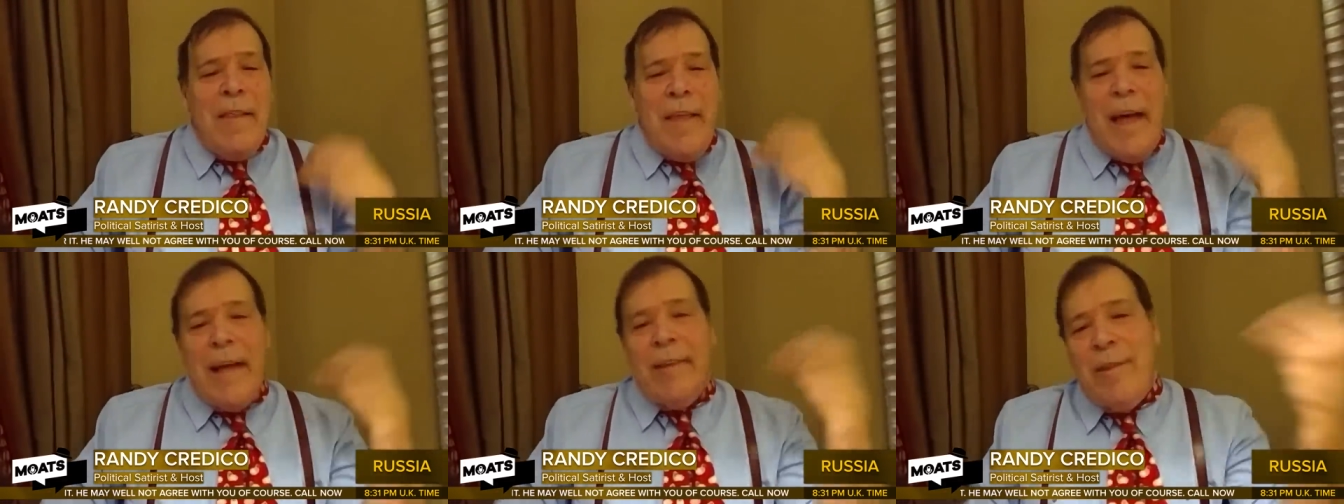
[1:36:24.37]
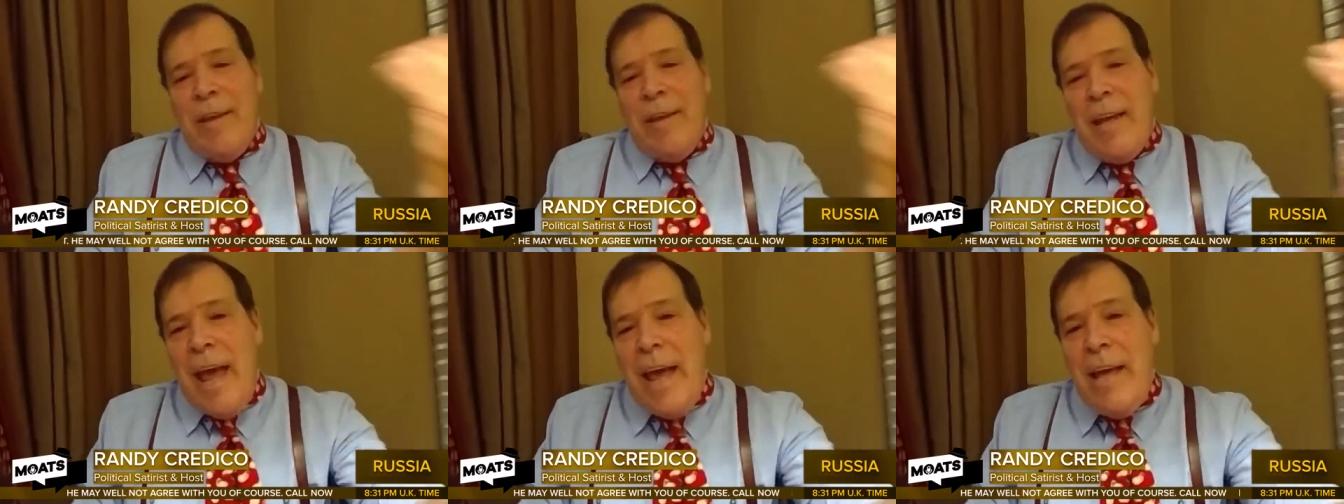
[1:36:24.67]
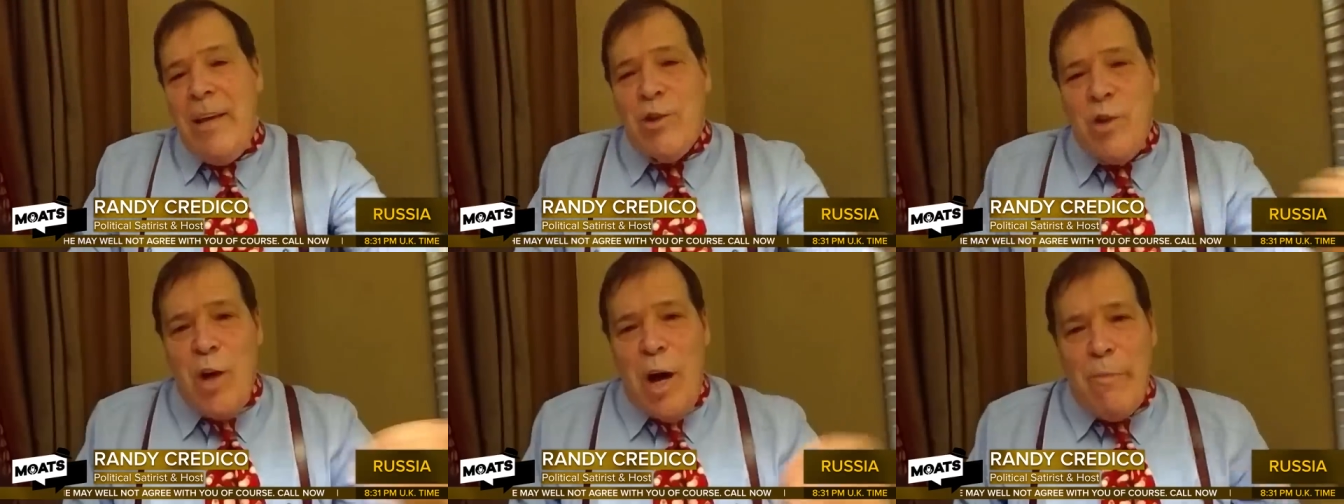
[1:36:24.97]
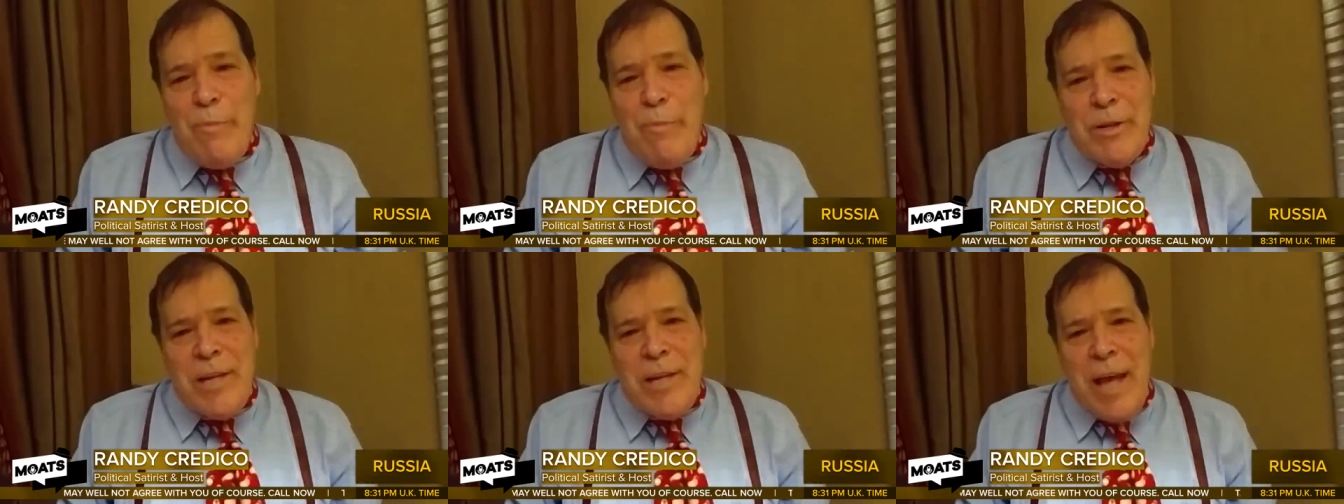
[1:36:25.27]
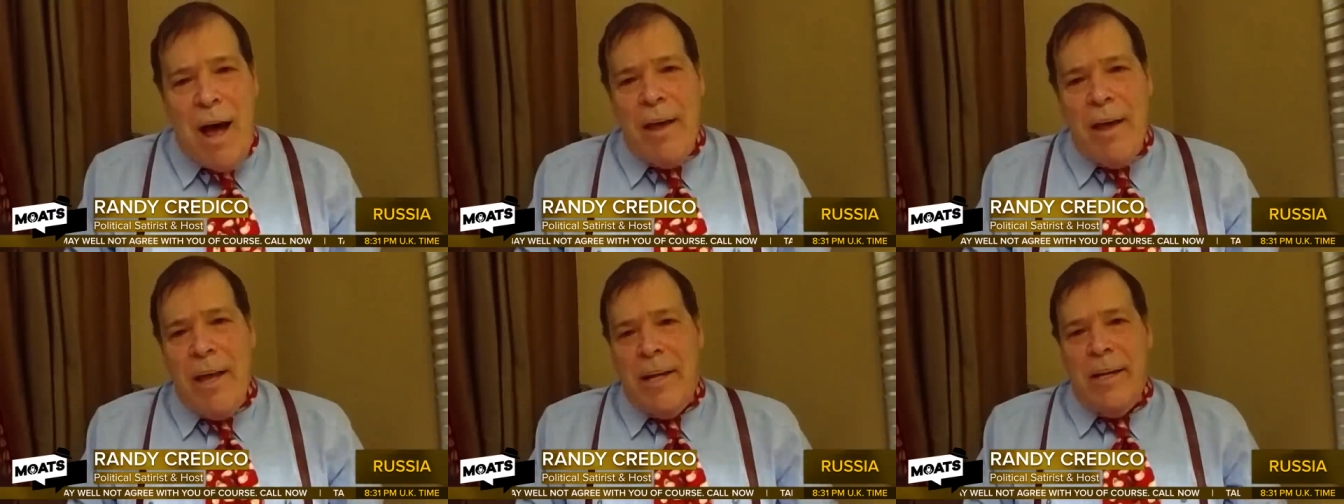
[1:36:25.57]
that the Azov
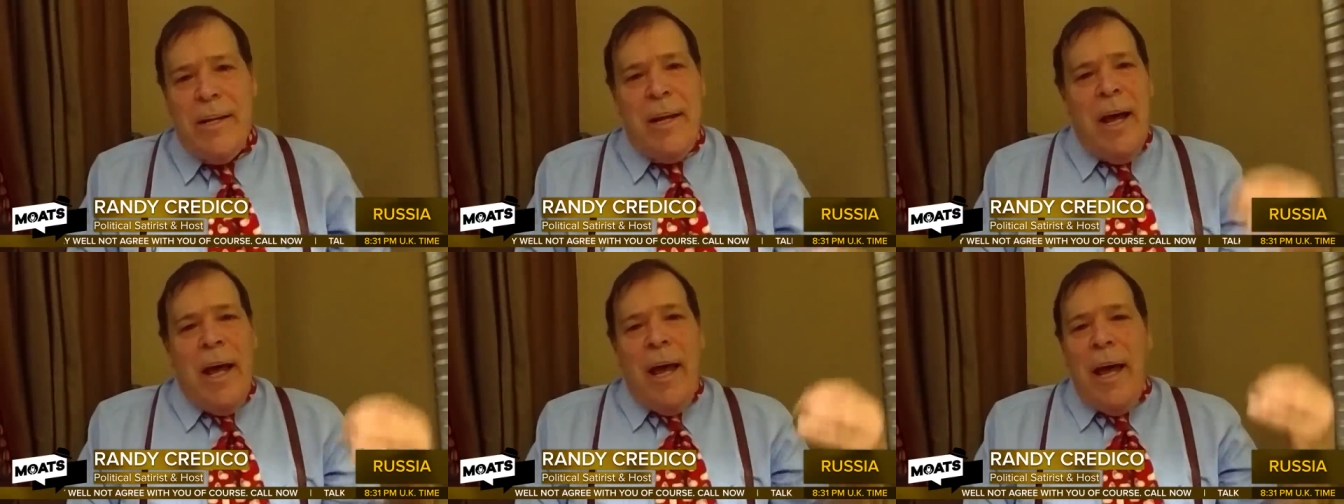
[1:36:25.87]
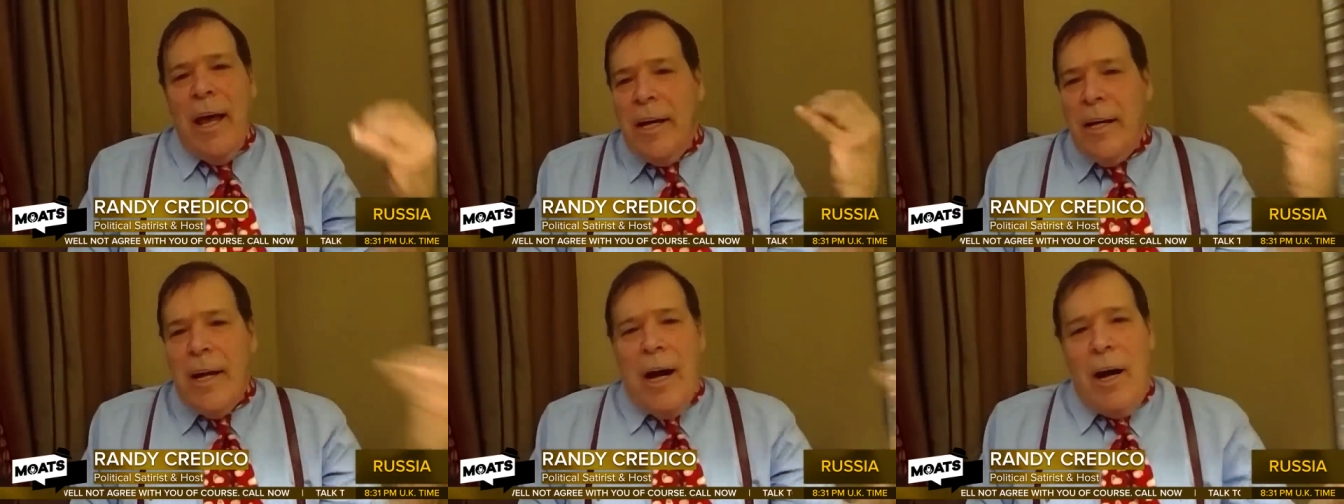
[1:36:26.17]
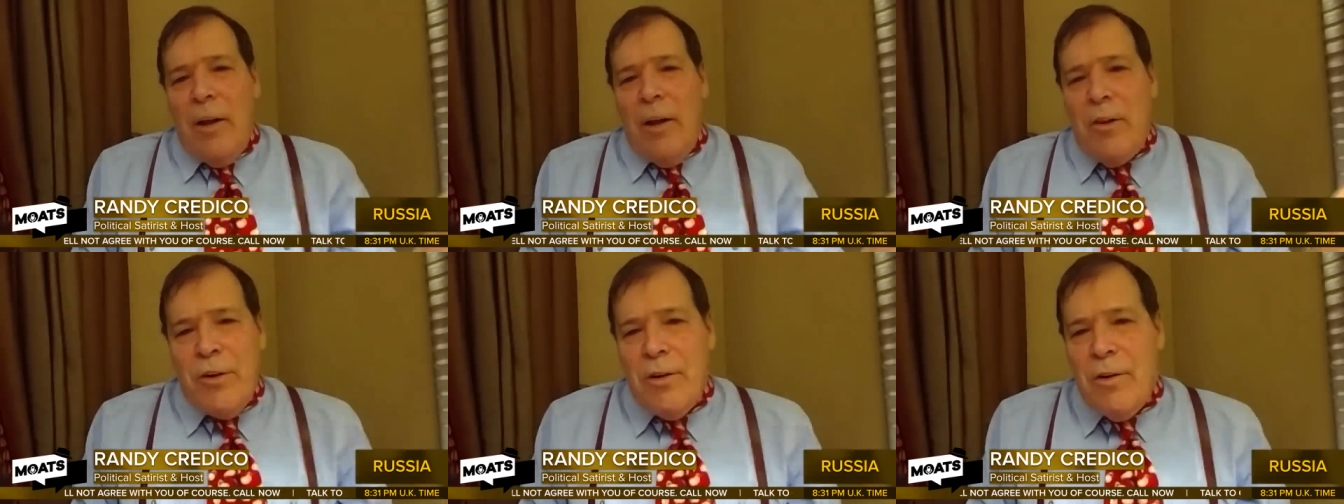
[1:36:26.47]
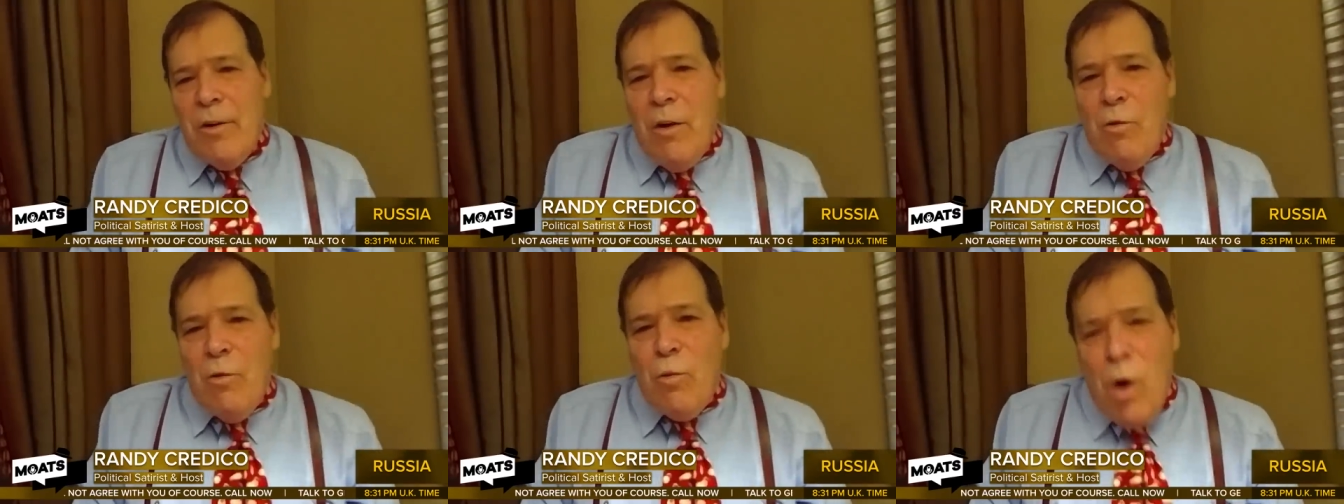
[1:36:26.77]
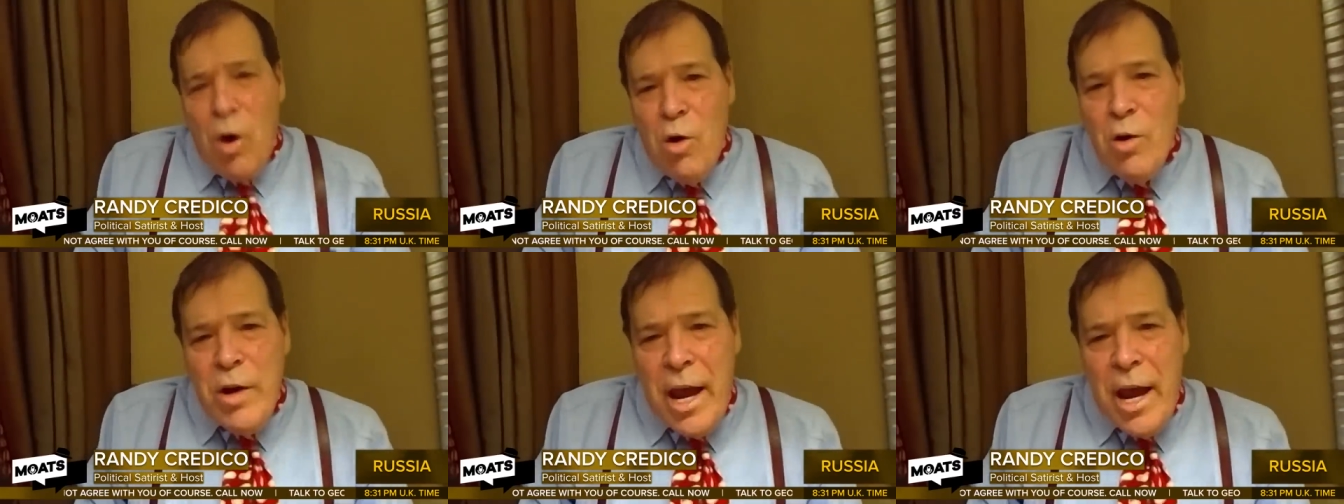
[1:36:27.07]
battalion and other
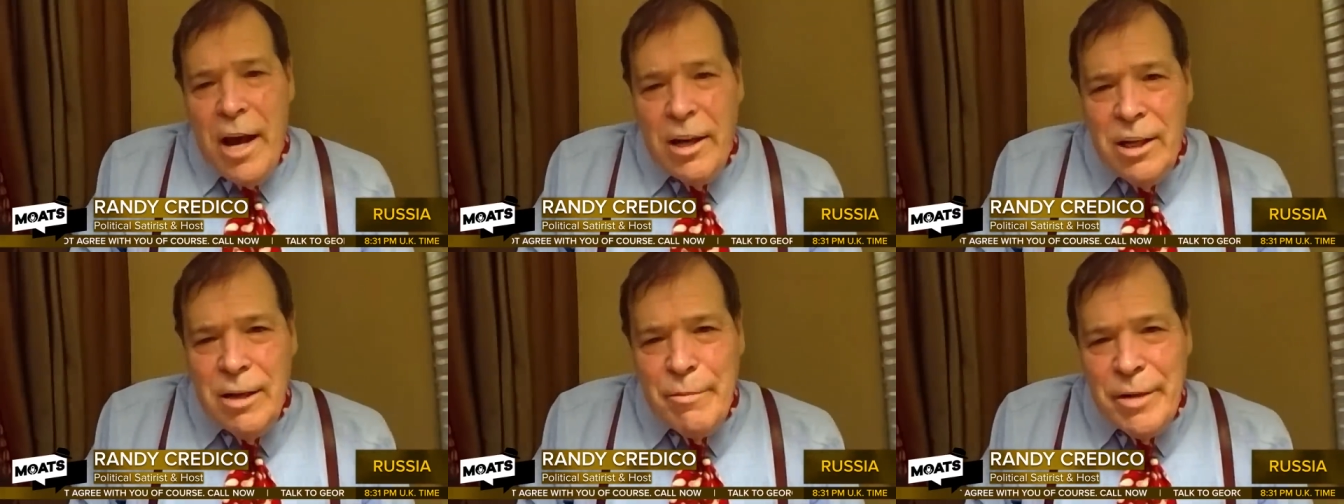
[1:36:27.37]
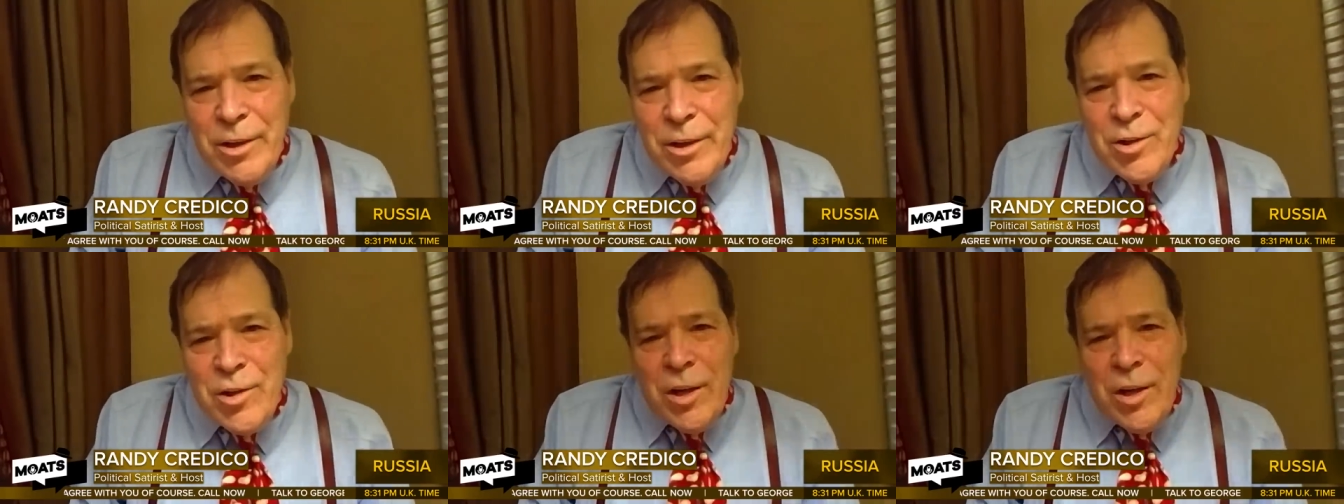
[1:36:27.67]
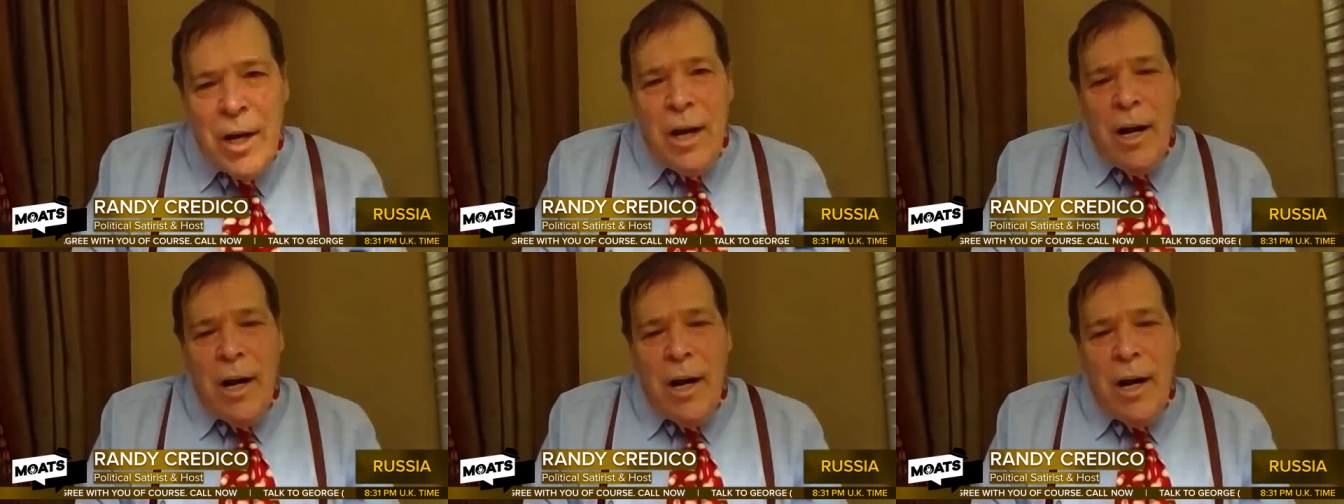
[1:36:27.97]
rogue elements